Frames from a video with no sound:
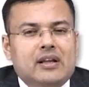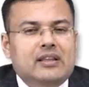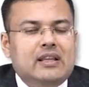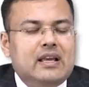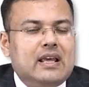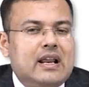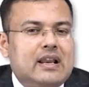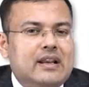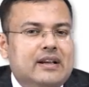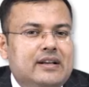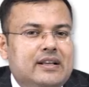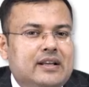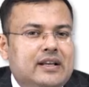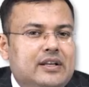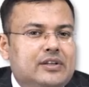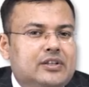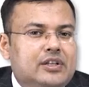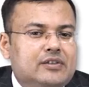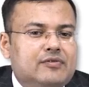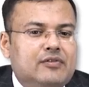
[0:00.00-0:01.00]
There are
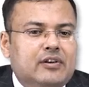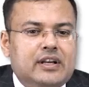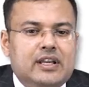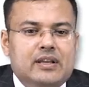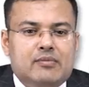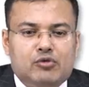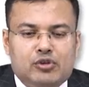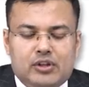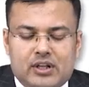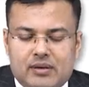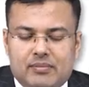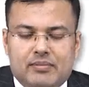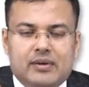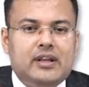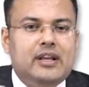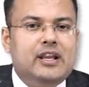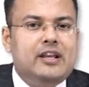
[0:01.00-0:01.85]
indications for chemotherapy.